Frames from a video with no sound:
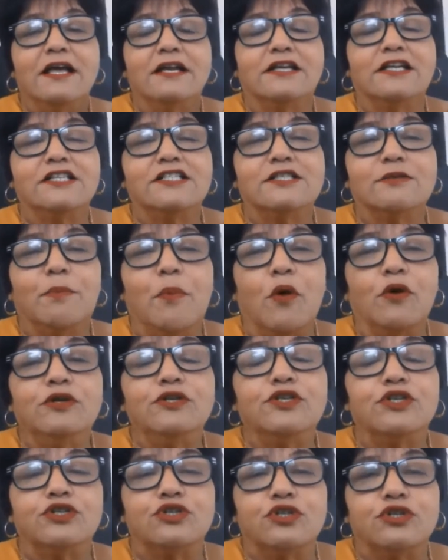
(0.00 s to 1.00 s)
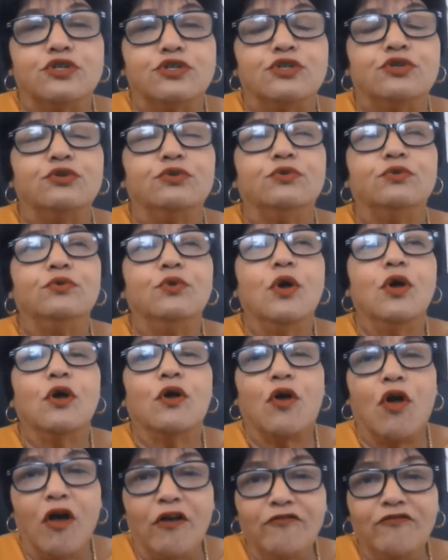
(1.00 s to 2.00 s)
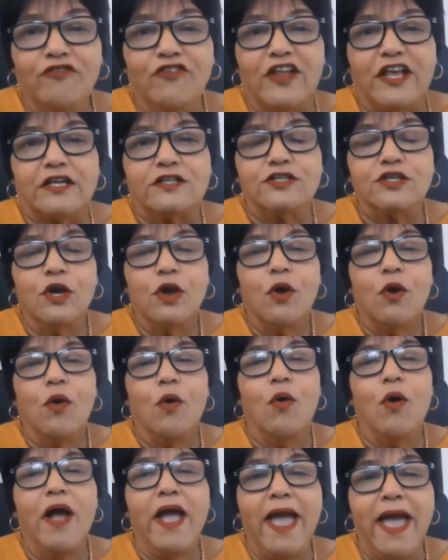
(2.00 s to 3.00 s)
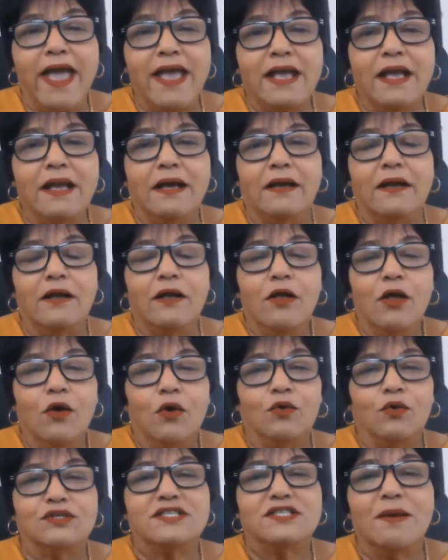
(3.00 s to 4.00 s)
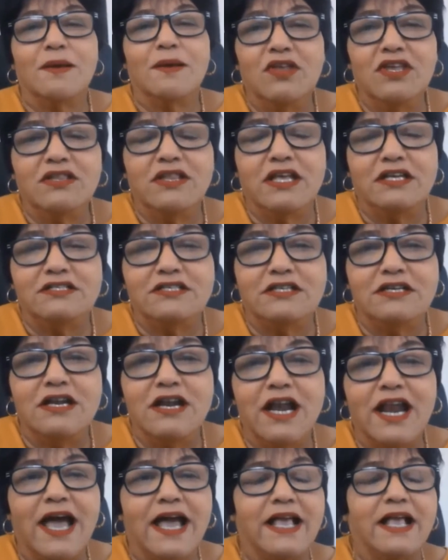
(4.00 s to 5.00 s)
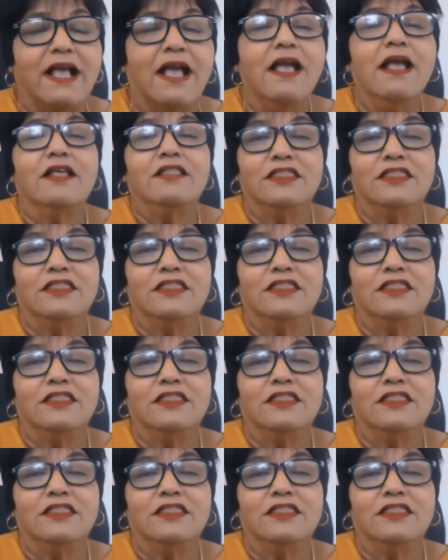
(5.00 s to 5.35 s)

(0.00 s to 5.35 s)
responded to conflict or anger or something they didn't like.